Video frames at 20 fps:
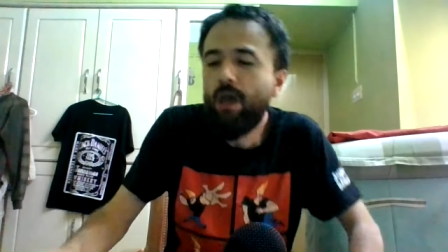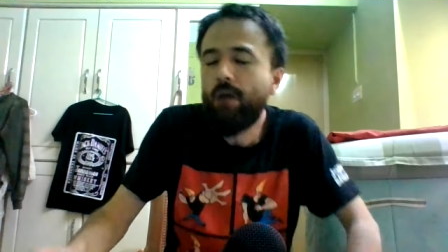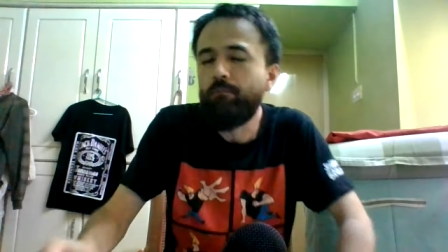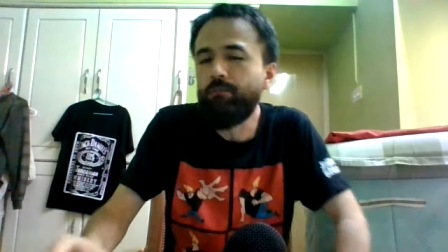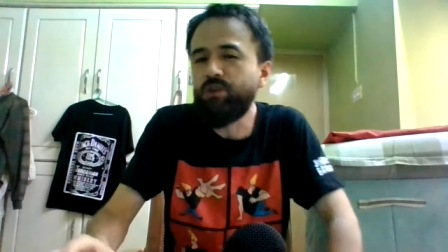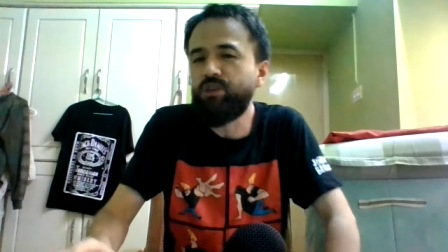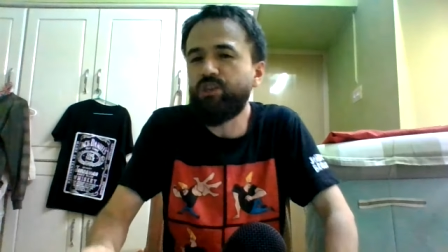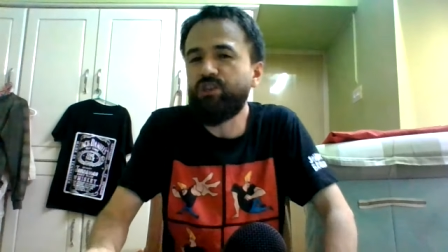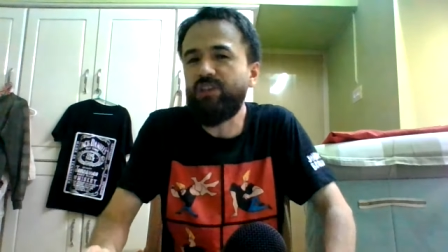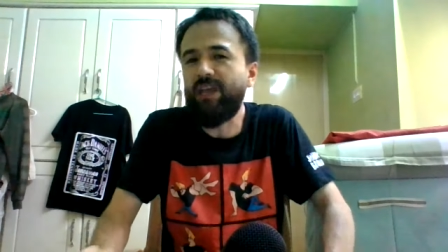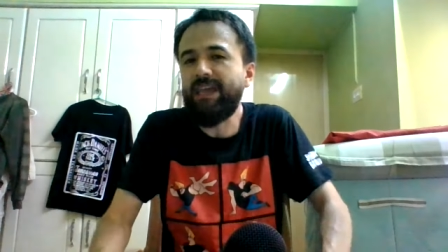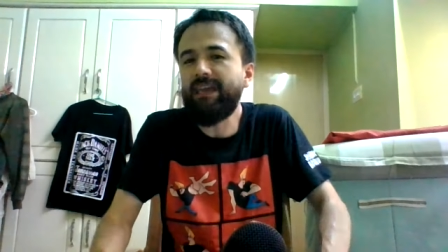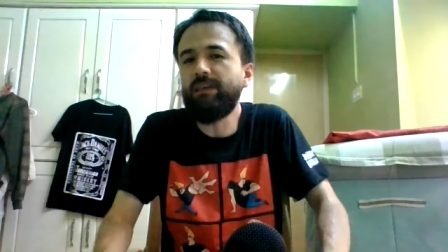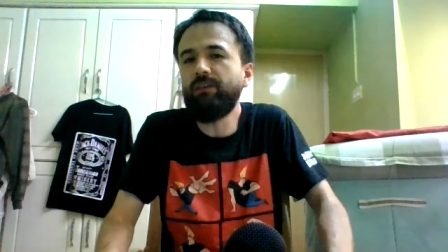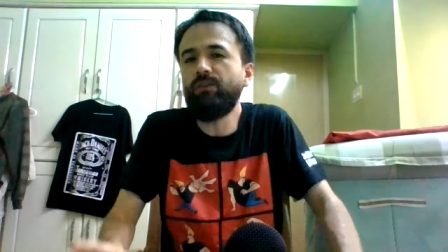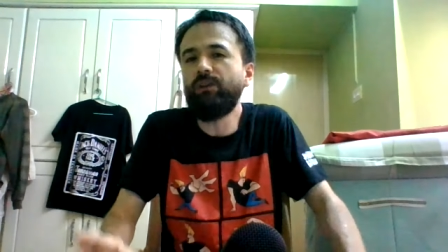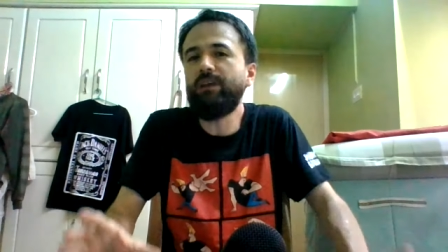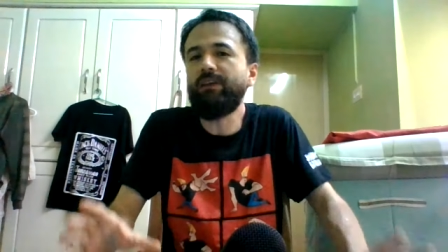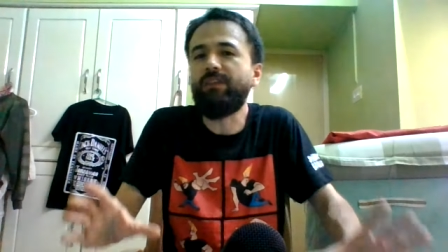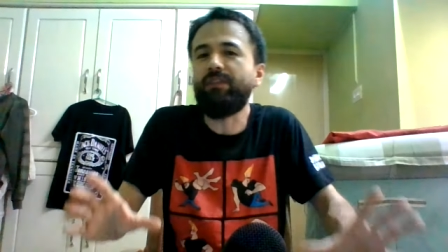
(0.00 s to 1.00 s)

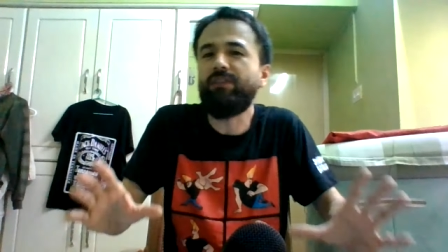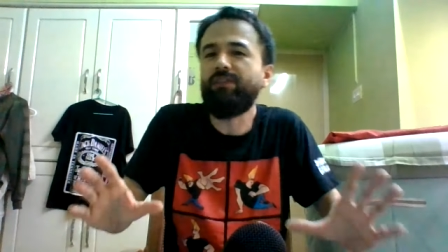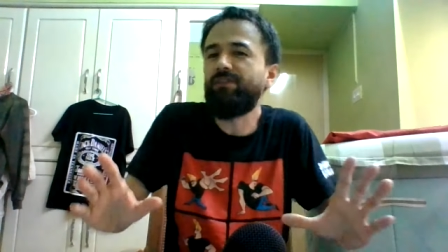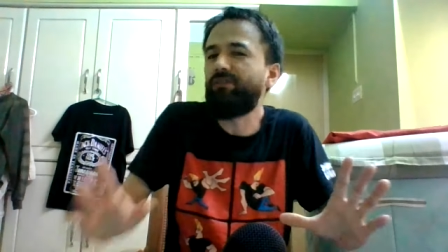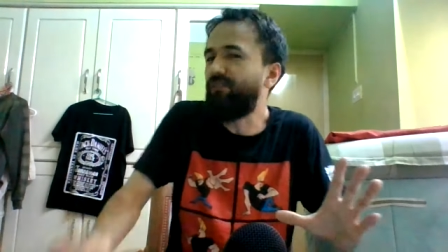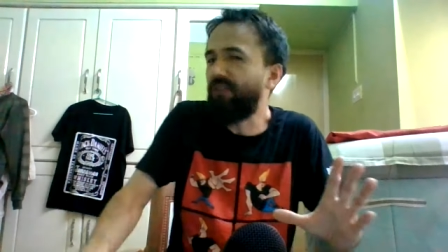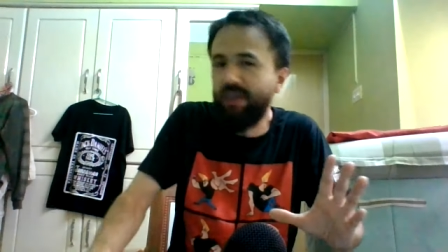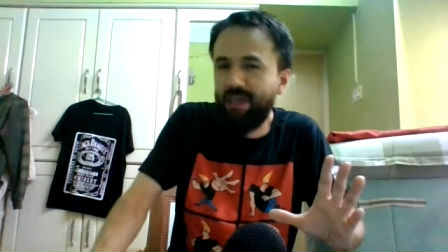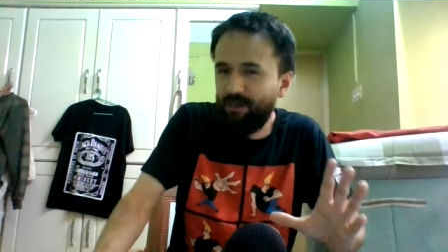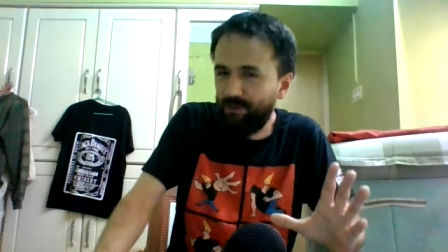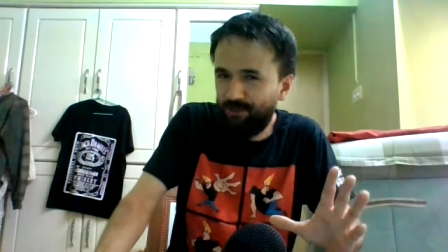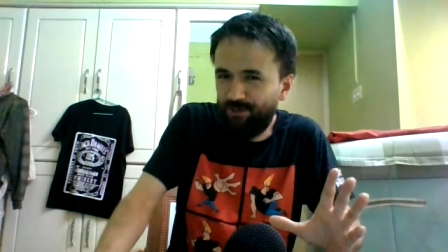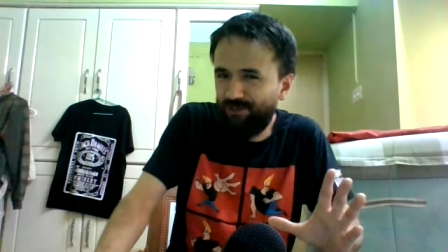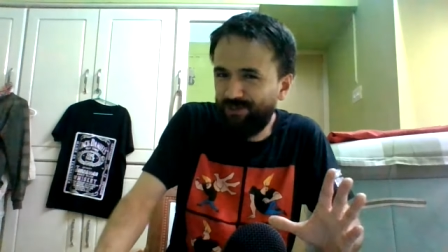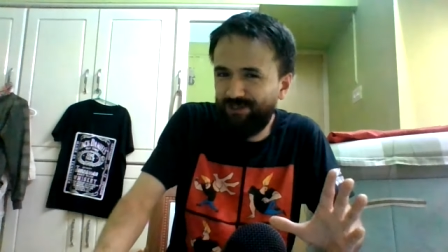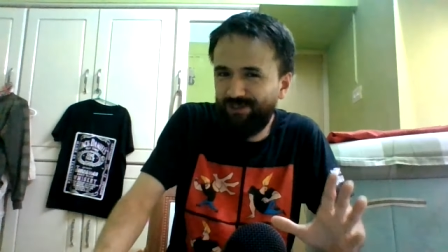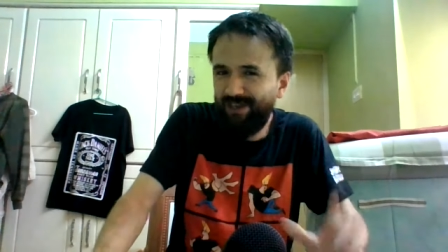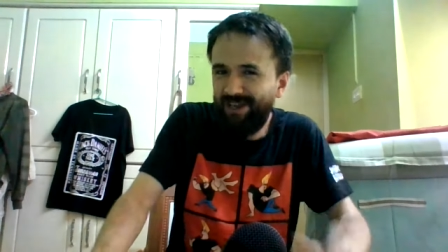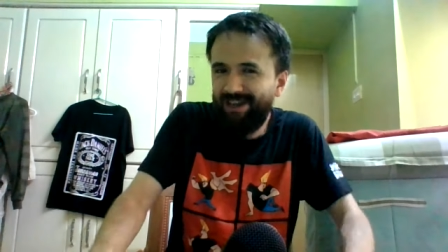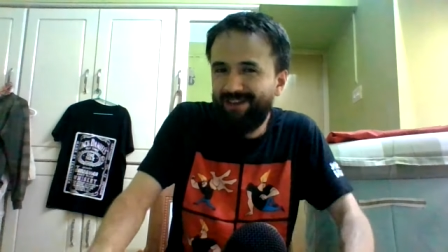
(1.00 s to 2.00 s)
mistakenly
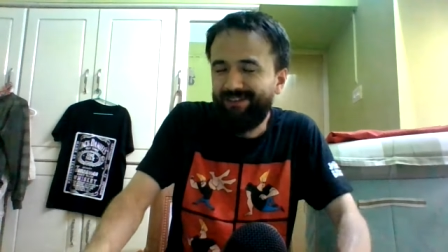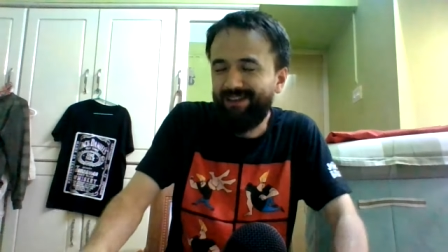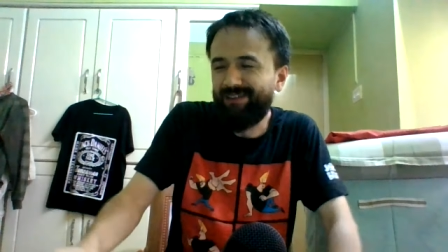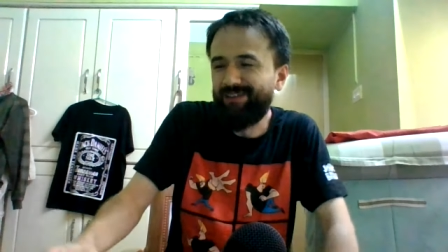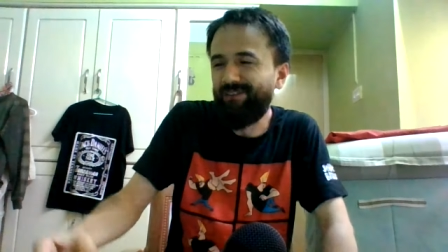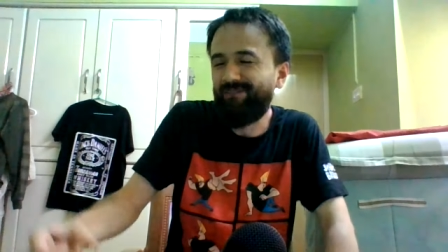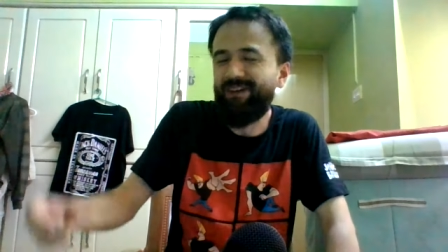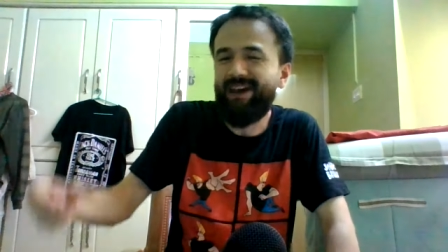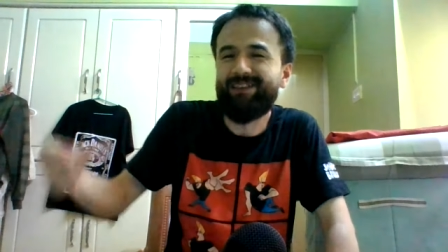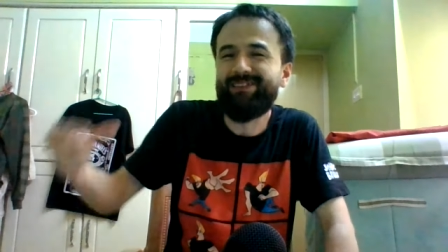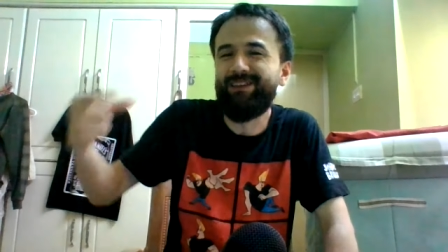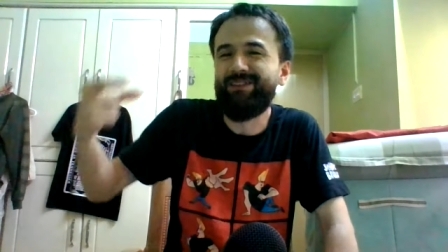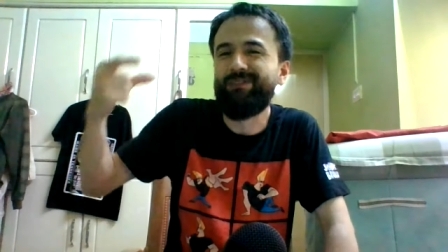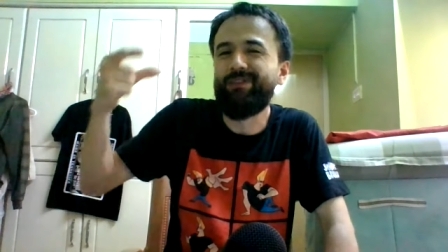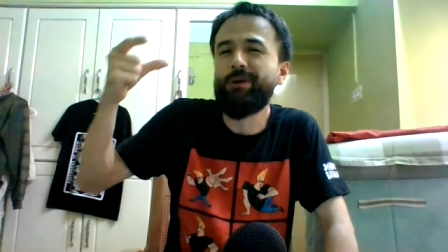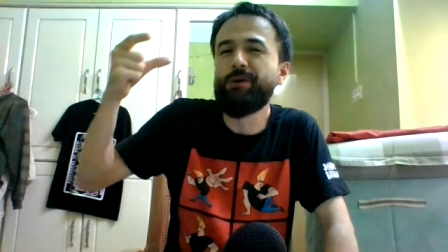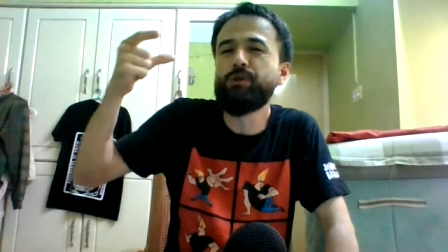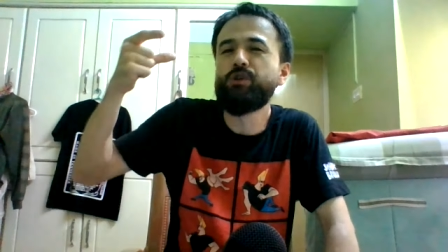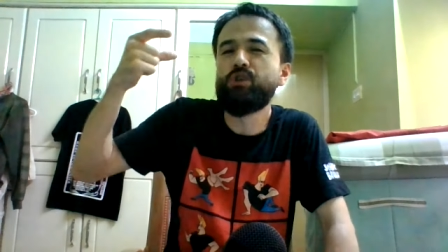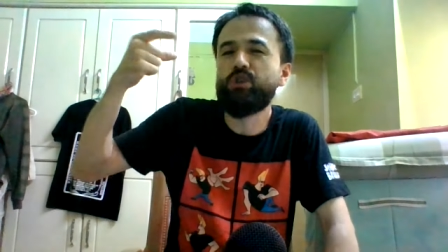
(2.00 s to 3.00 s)
thinks that the fact that
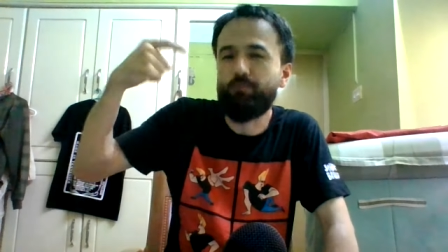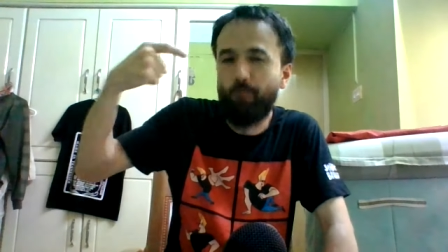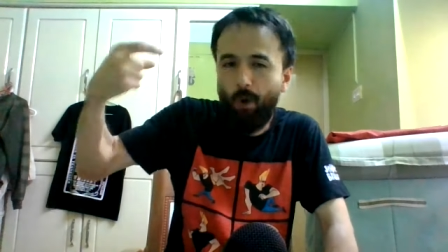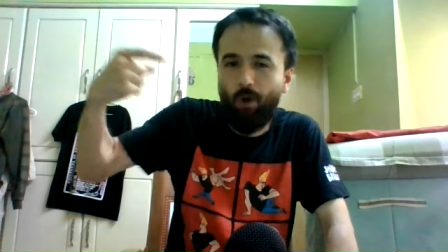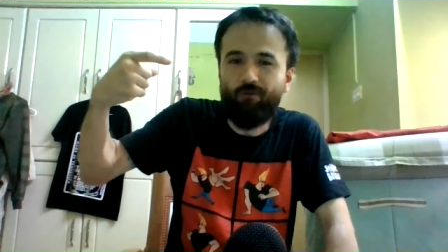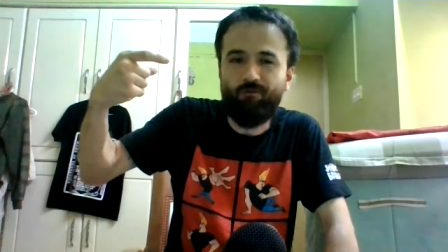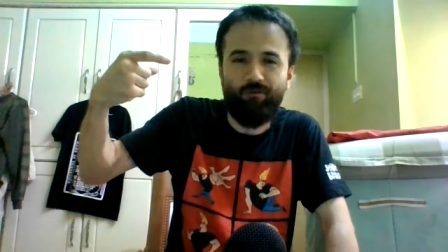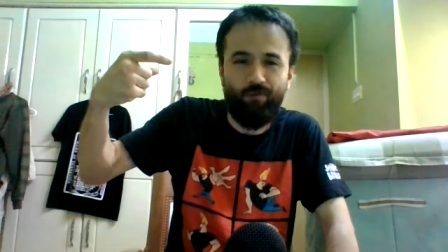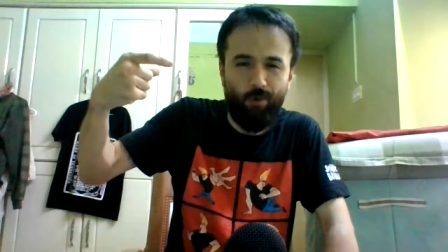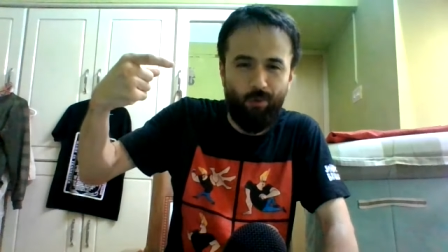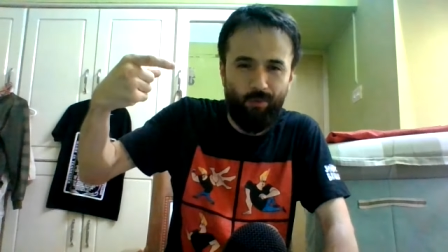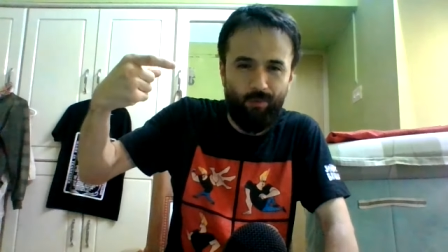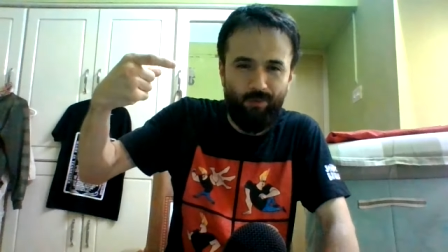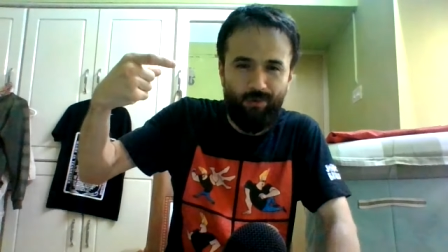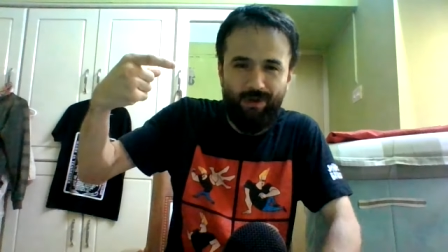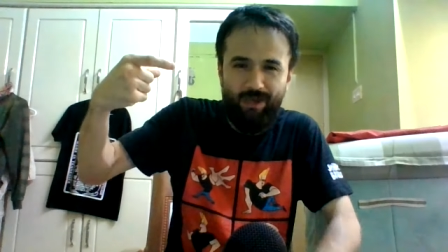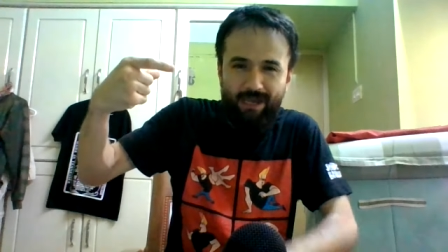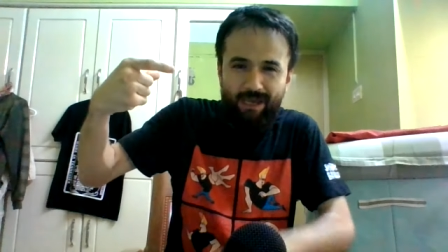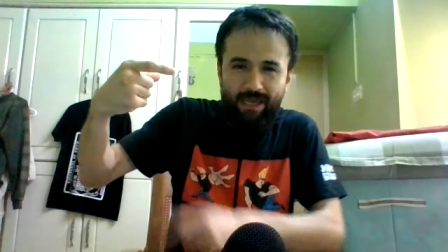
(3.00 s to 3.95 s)
their smartphone